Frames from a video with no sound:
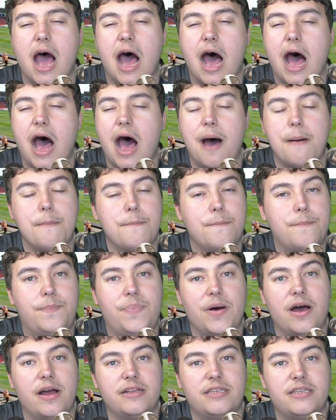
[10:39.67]
Um,
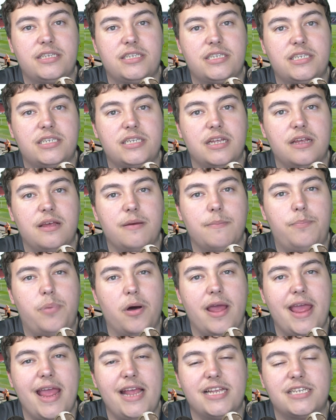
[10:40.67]
but
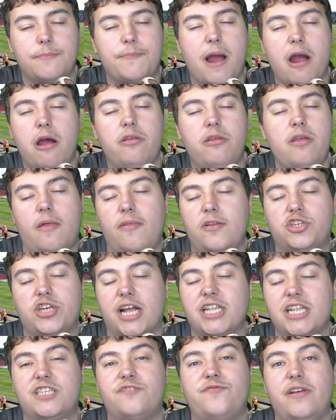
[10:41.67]
but he's apparently on the
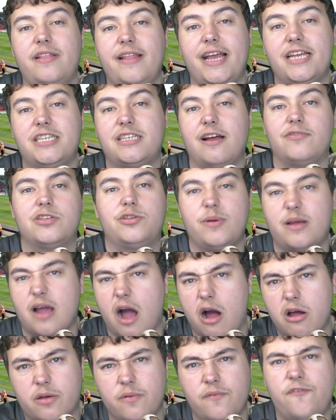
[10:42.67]
transfer list. Obviously, we
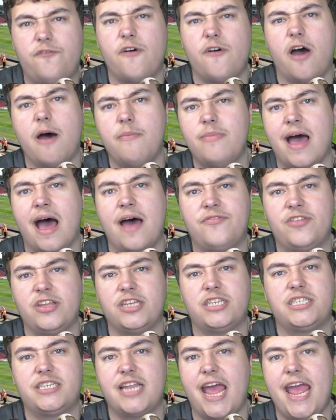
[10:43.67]
can't confirm that at
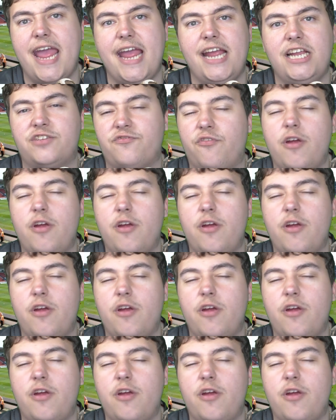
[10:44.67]
this stage.